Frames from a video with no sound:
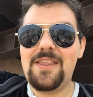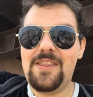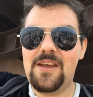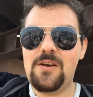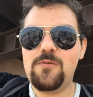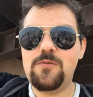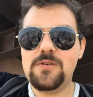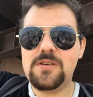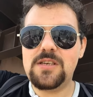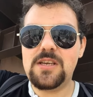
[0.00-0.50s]
and
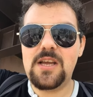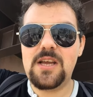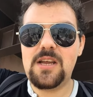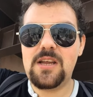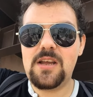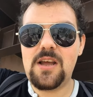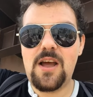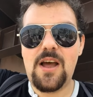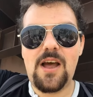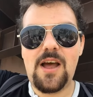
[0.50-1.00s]
they will
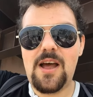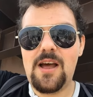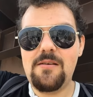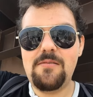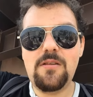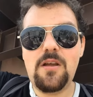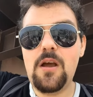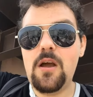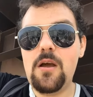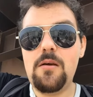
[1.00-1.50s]
say, uh,
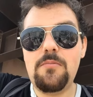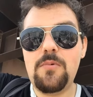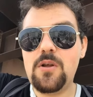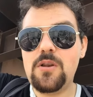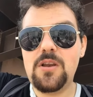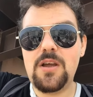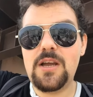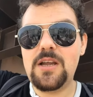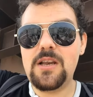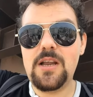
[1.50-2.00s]
ah, "No,
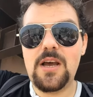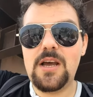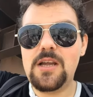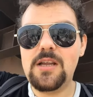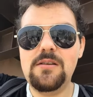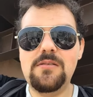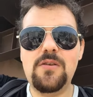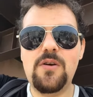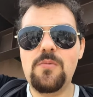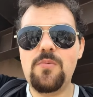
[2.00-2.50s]
mondai
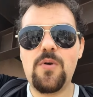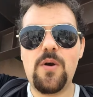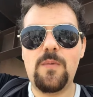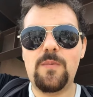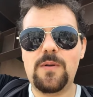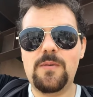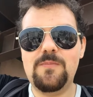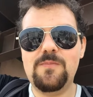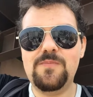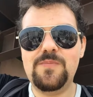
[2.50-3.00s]
nai, no
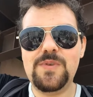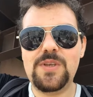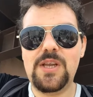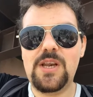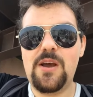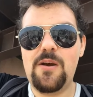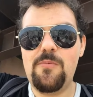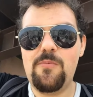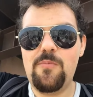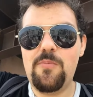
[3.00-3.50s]
problem," you
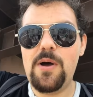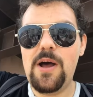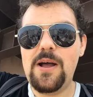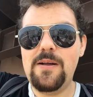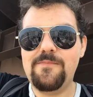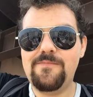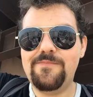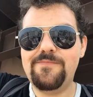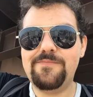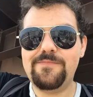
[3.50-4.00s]
know. But
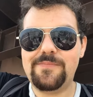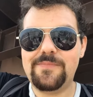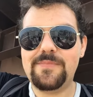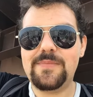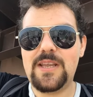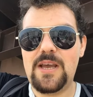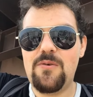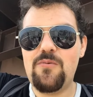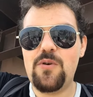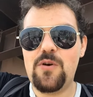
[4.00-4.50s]

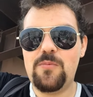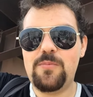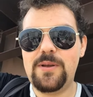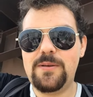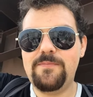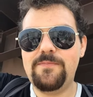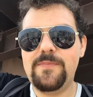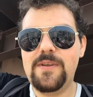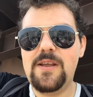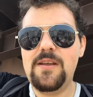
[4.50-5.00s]
there will be.
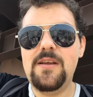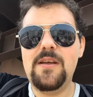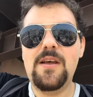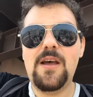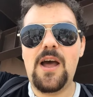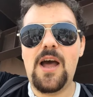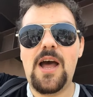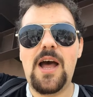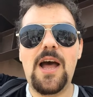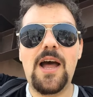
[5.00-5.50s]

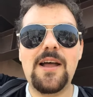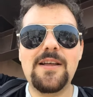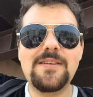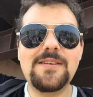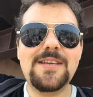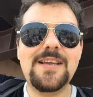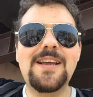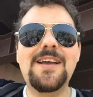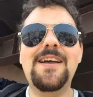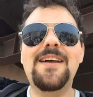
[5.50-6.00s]
Uh,
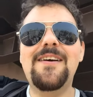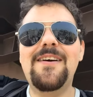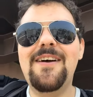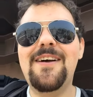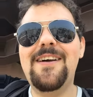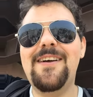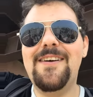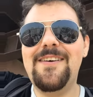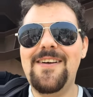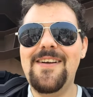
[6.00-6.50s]

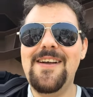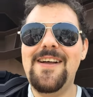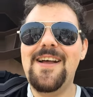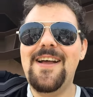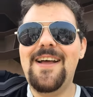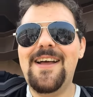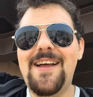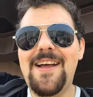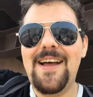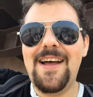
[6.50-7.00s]
so,
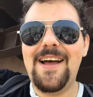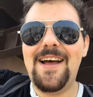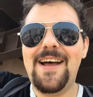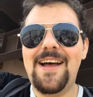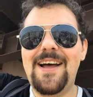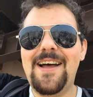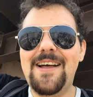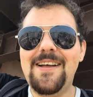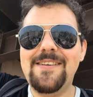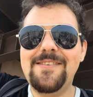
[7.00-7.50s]

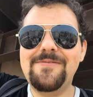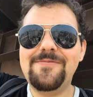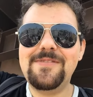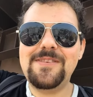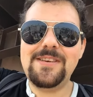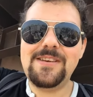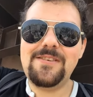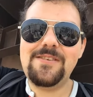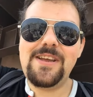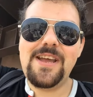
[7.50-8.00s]
uh,
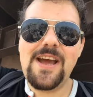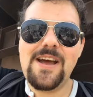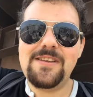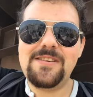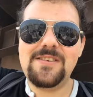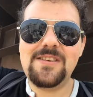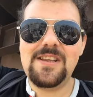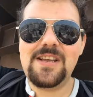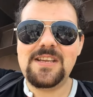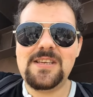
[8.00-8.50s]
so yeah,
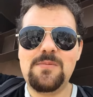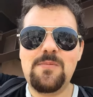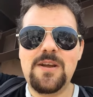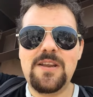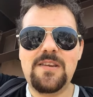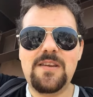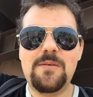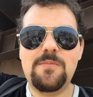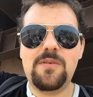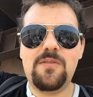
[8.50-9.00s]
so that's my
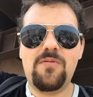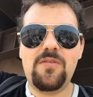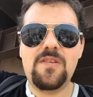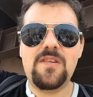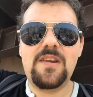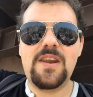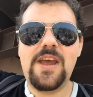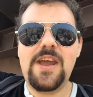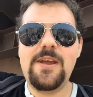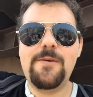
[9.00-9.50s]
tips for
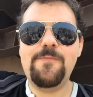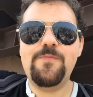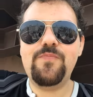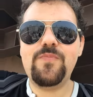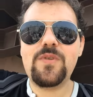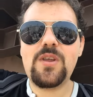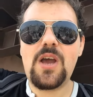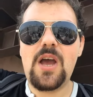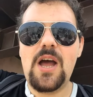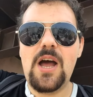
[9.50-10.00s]
today.
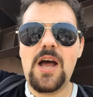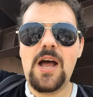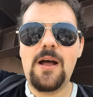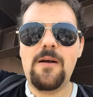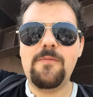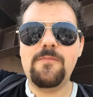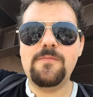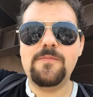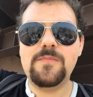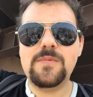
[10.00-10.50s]

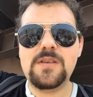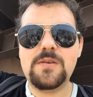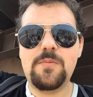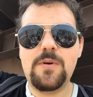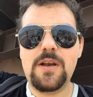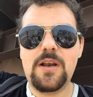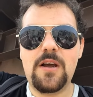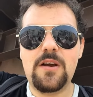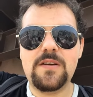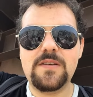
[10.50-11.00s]
Um, it's a
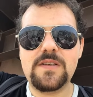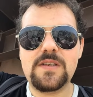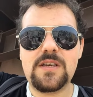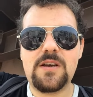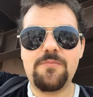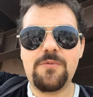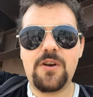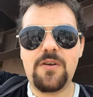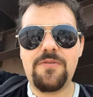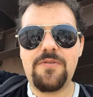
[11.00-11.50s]
bit long, it's
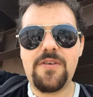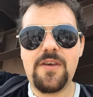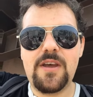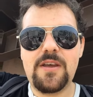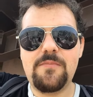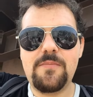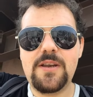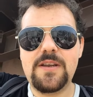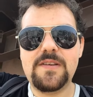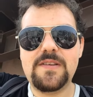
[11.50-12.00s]
coming on
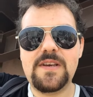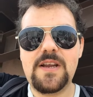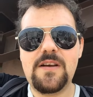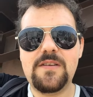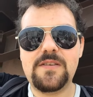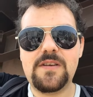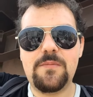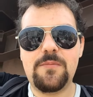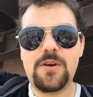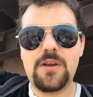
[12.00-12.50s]
30 minutes now,
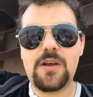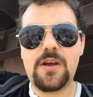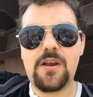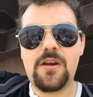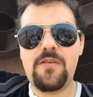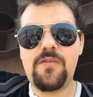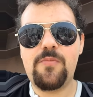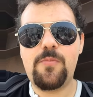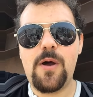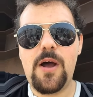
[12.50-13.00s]
so I'm going to cut
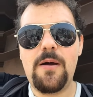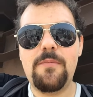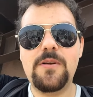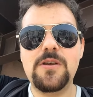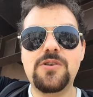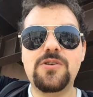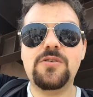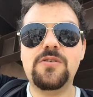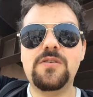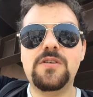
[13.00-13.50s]
off, but I'm
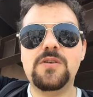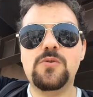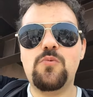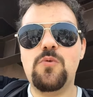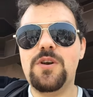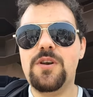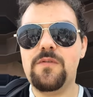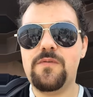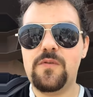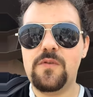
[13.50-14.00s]
going to show you this
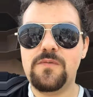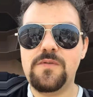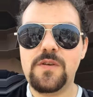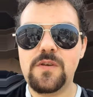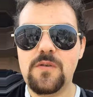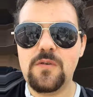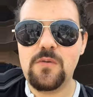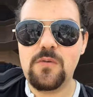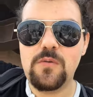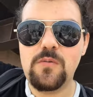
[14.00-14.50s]
wonderful
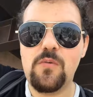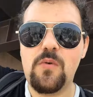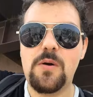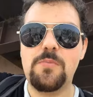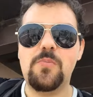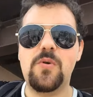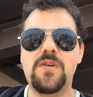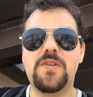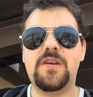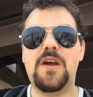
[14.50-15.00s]
view
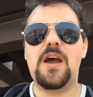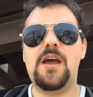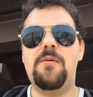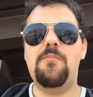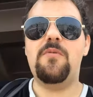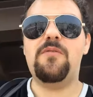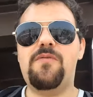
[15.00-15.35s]
one more time